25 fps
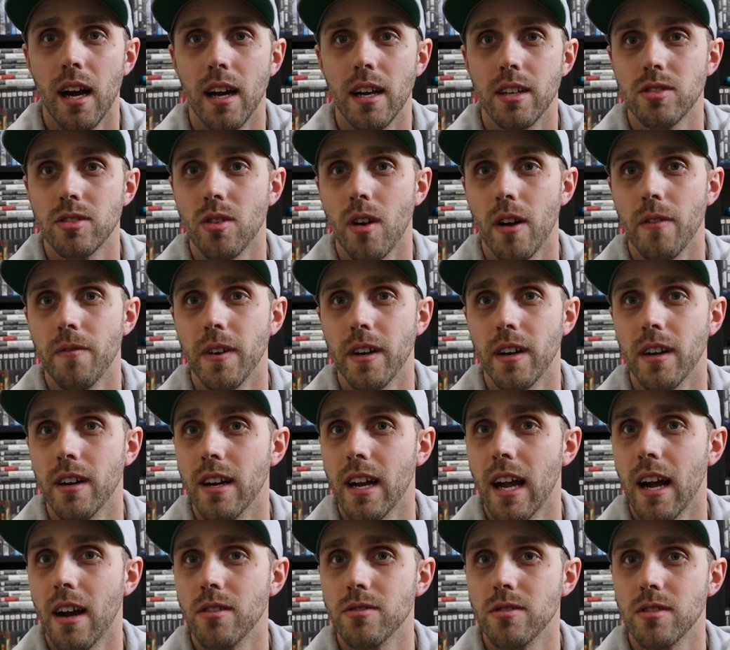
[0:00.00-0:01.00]
So I figured
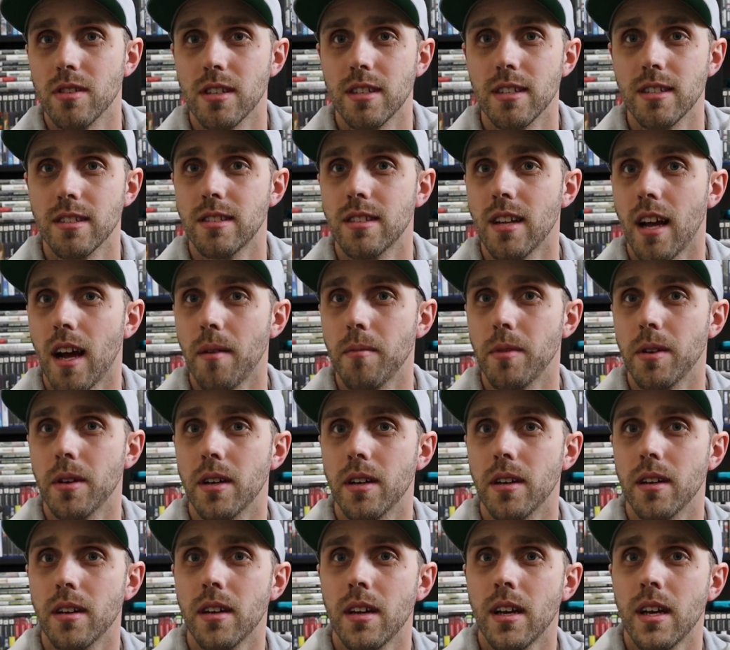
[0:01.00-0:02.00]
now is a good time
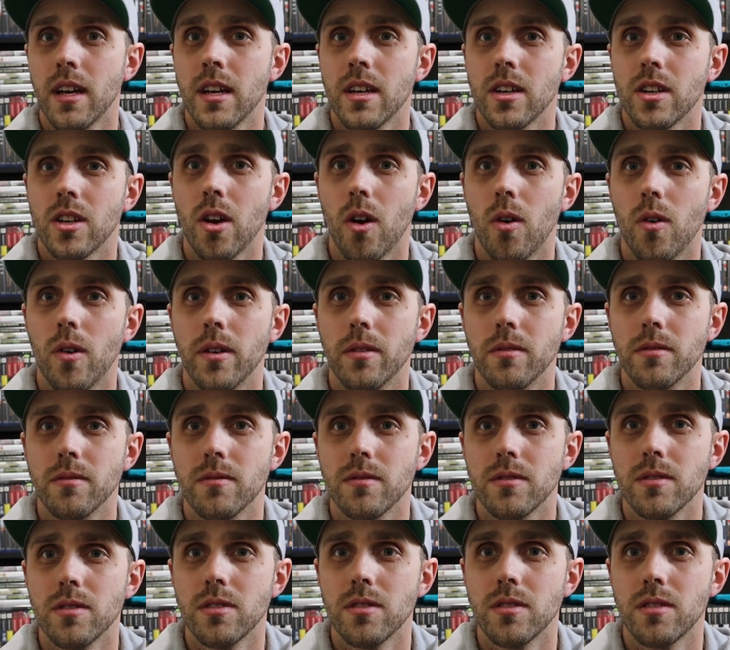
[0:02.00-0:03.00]
to go and
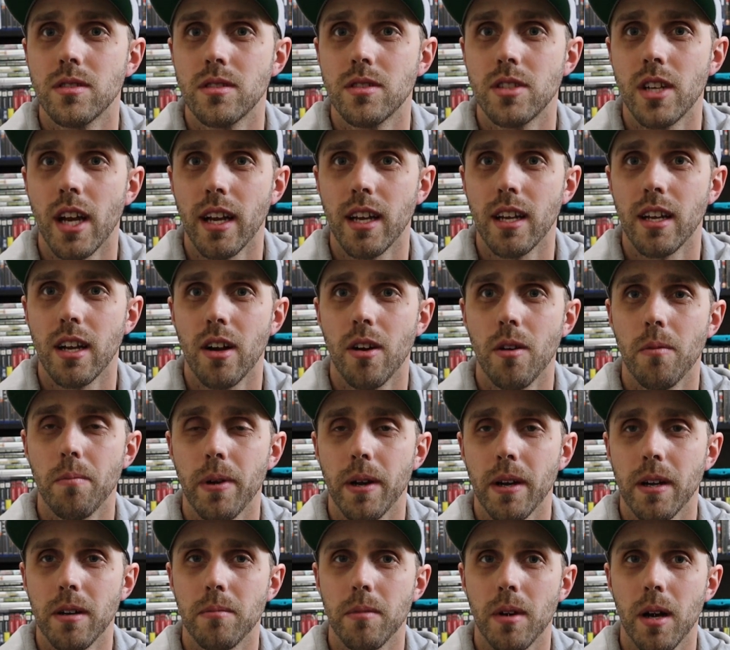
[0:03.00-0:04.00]
check it out,
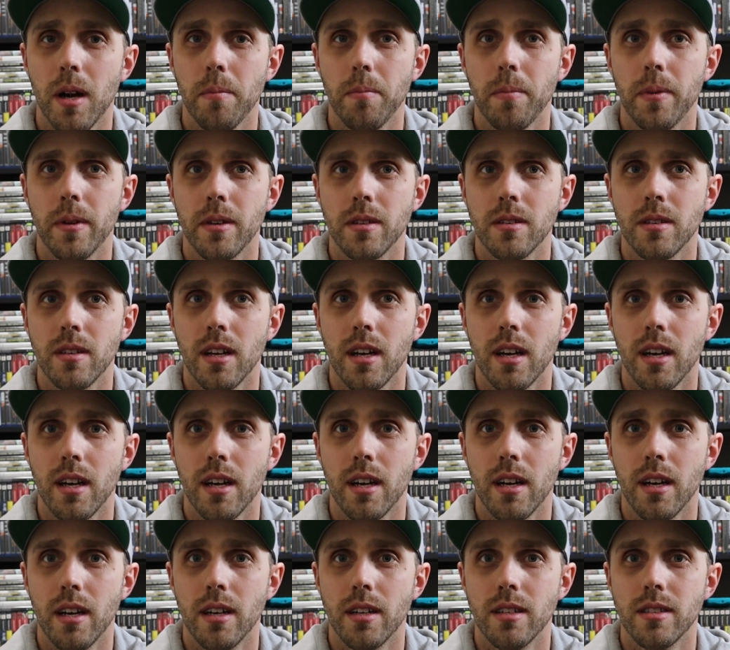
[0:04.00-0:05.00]
pick them up,
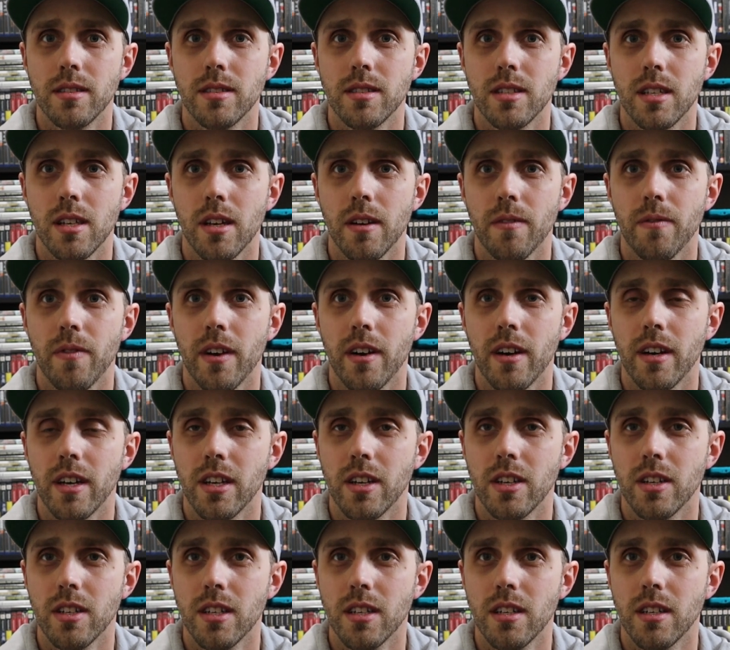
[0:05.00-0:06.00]
and see if they're any
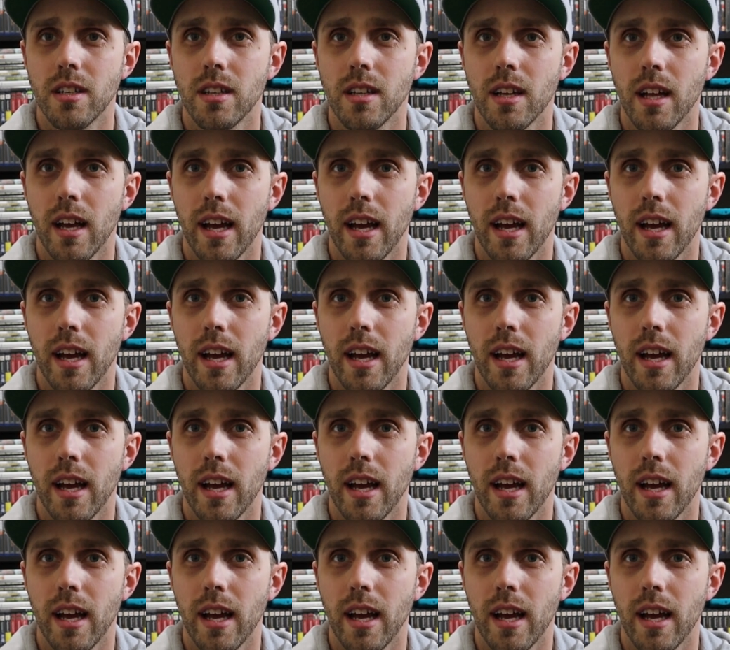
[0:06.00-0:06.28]
good,